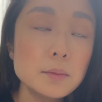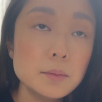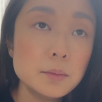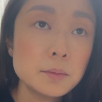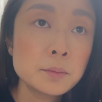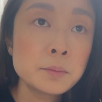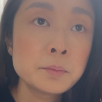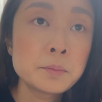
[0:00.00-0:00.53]

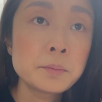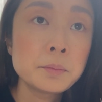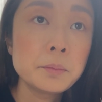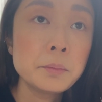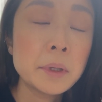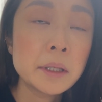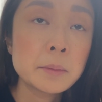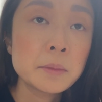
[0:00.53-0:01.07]

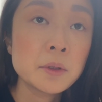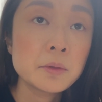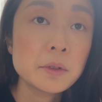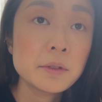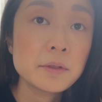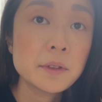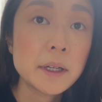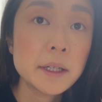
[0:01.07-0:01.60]
minimal
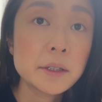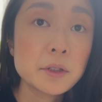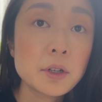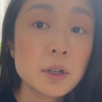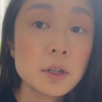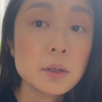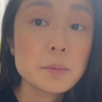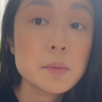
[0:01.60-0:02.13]
refined
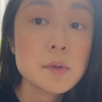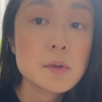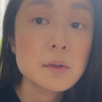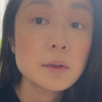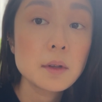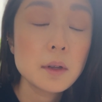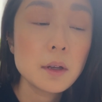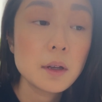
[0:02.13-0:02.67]
carbs.
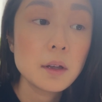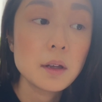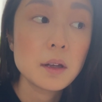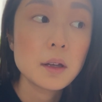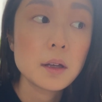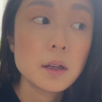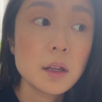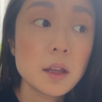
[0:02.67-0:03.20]

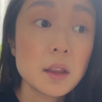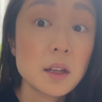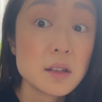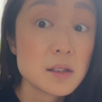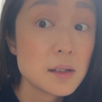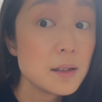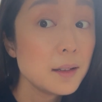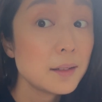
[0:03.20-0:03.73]
That's
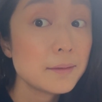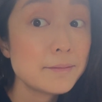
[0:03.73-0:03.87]
it.